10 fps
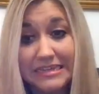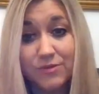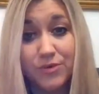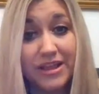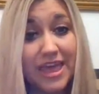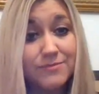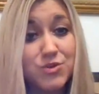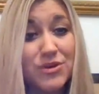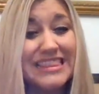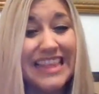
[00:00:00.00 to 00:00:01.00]
when it came
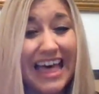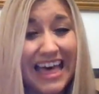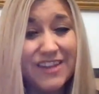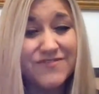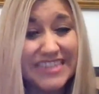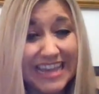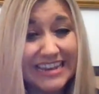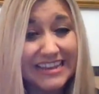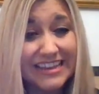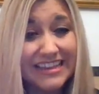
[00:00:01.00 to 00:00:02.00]
to a lot of
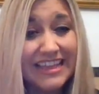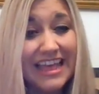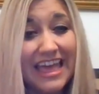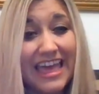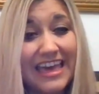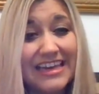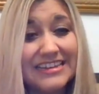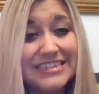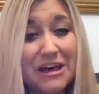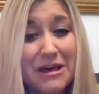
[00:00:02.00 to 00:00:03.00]
data
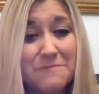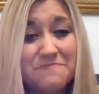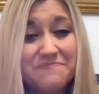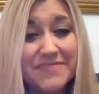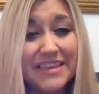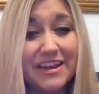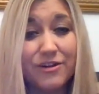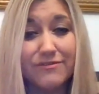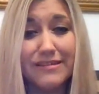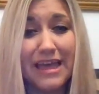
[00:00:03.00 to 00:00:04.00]
and
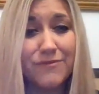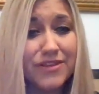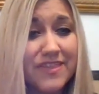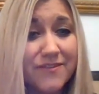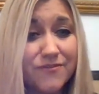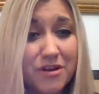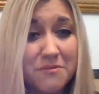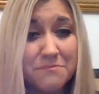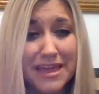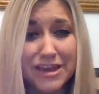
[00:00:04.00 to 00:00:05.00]
everything
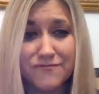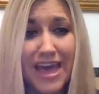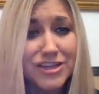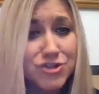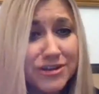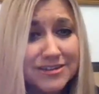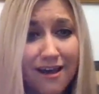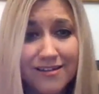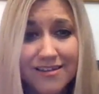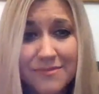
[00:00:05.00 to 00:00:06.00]
from manufacturing
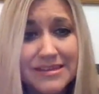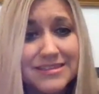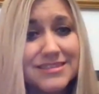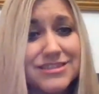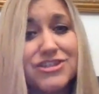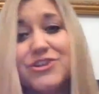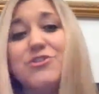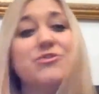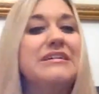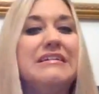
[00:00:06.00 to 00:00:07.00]
documents
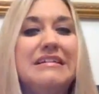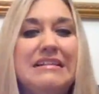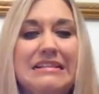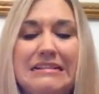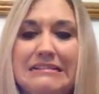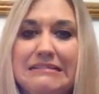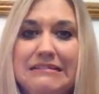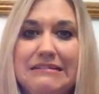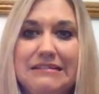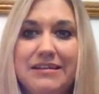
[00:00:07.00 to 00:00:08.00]
to
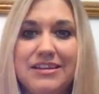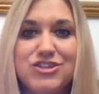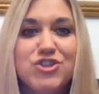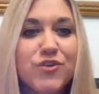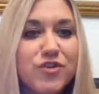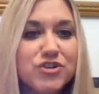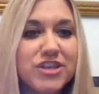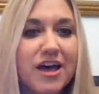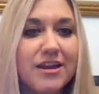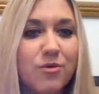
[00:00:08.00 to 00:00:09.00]
servers
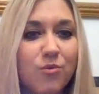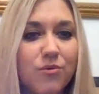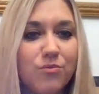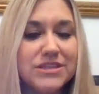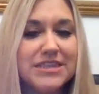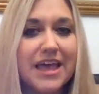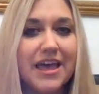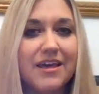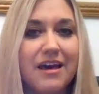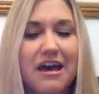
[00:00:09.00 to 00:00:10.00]
on, let's
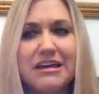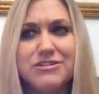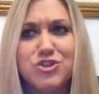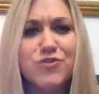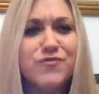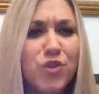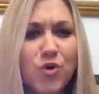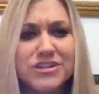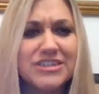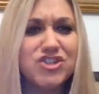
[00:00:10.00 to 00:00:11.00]
say, dirt
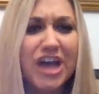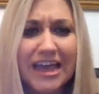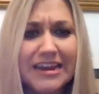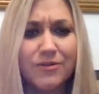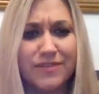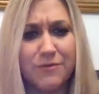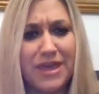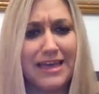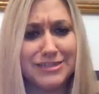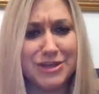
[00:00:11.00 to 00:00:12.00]
floors in China that
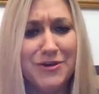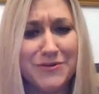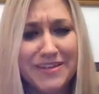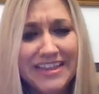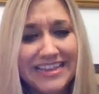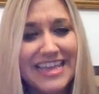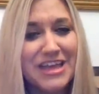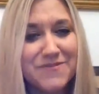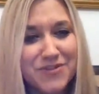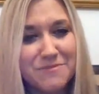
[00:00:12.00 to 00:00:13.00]
we had to go
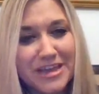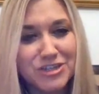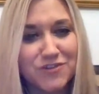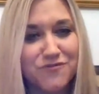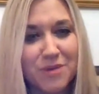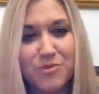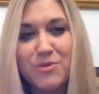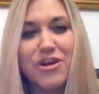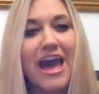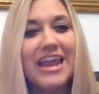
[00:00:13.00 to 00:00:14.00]
get information from. We
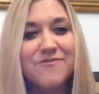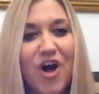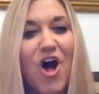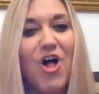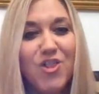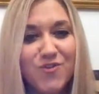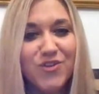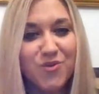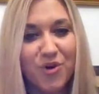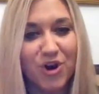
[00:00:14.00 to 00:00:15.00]
were kind of all over
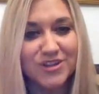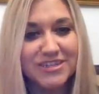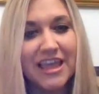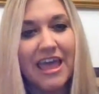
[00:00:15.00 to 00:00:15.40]
the world